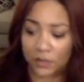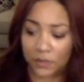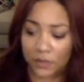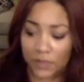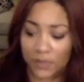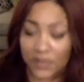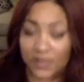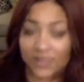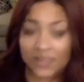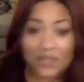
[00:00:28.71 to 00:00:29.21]
and
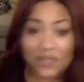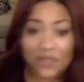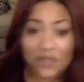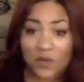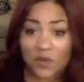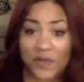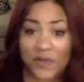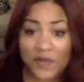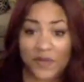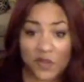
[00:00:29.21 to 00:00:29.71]
this is for
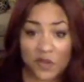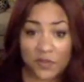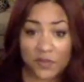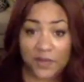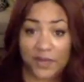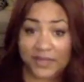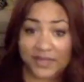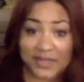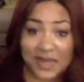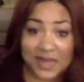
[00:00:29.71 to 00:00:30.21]
whether you're
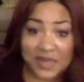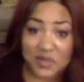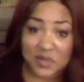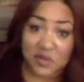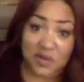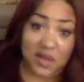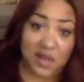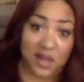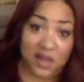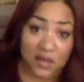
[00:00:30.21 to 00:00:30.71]
plus size or
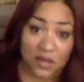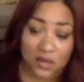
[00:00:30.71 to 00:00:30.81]
not.